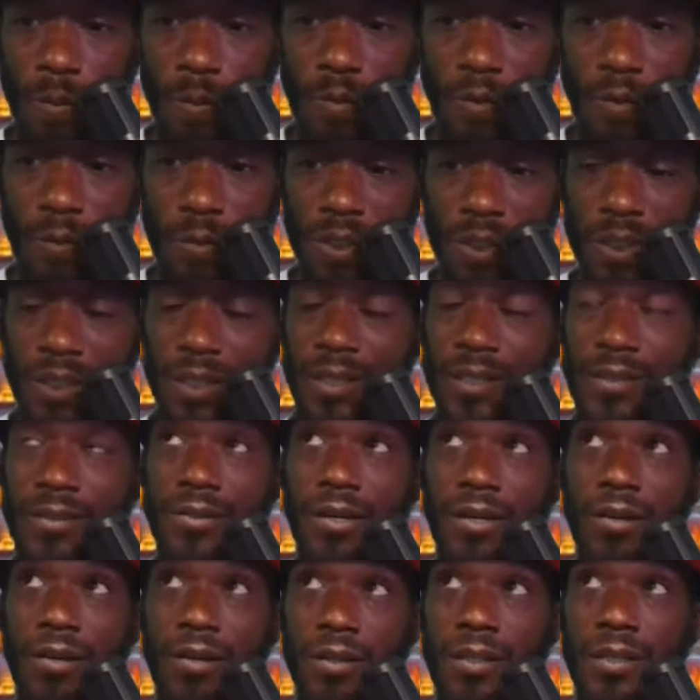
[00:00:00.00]
When the niggas
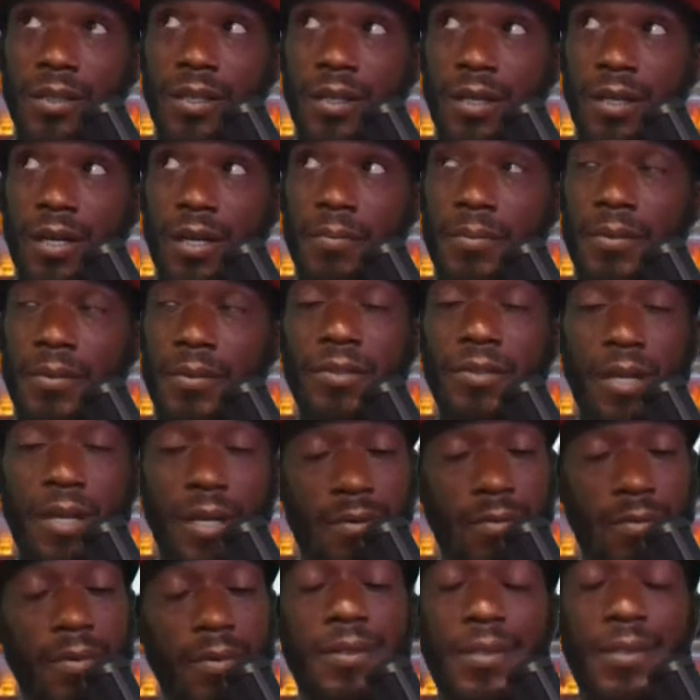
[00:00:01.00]
start looking up and
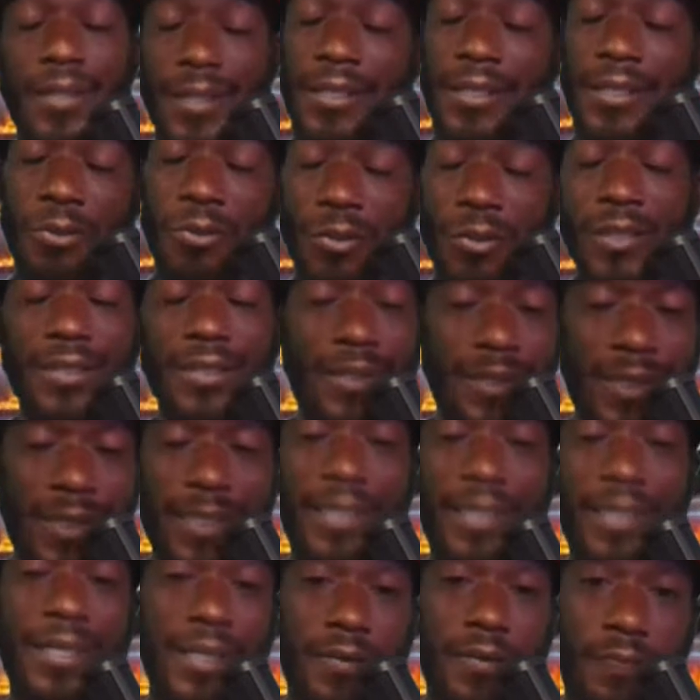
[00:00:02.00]
trying to remember, nigga, you could
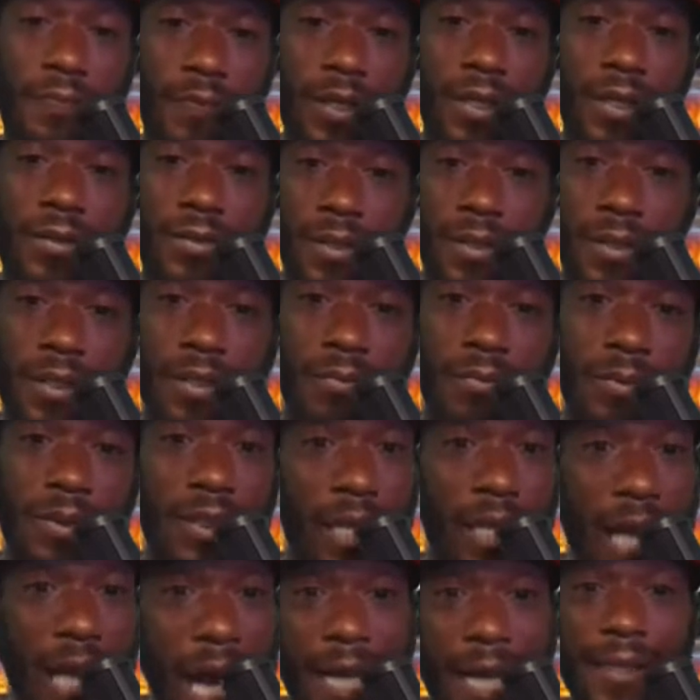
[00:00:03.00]
see it in your face, nigga. We
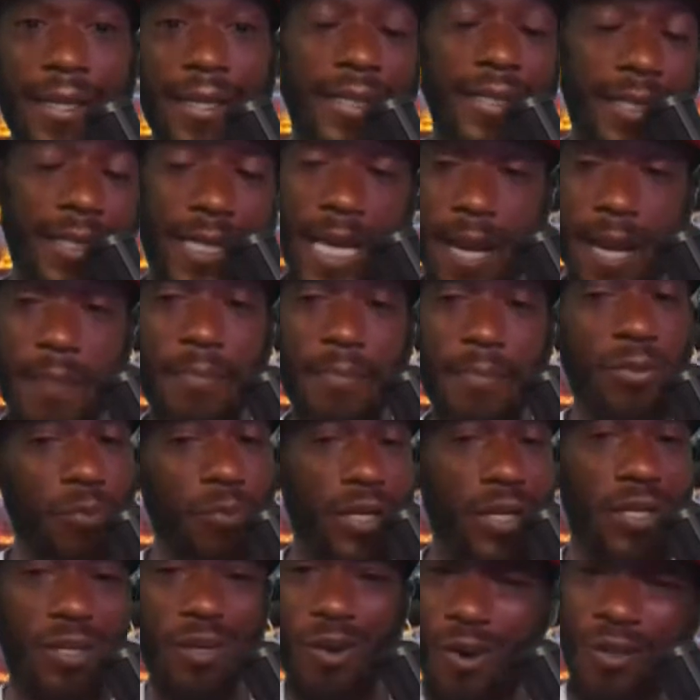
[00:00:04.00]
act like the cameras
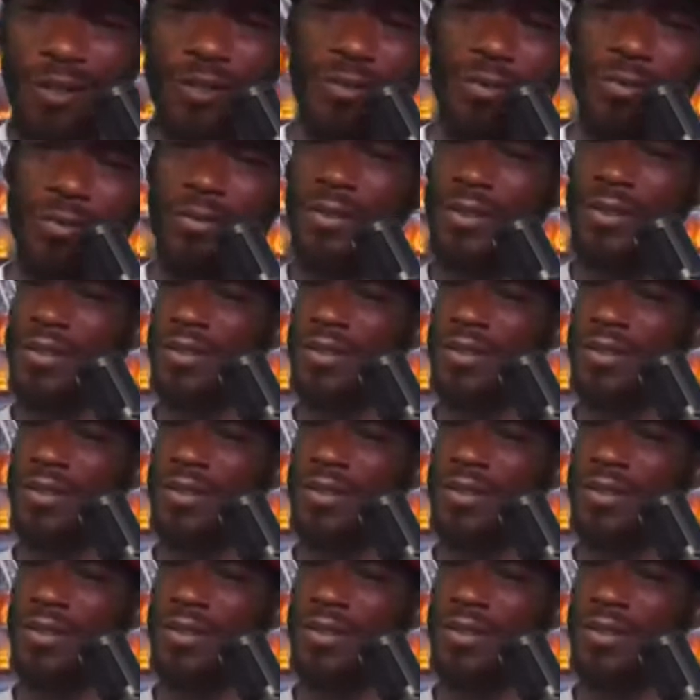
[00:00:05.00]
wasn't on you.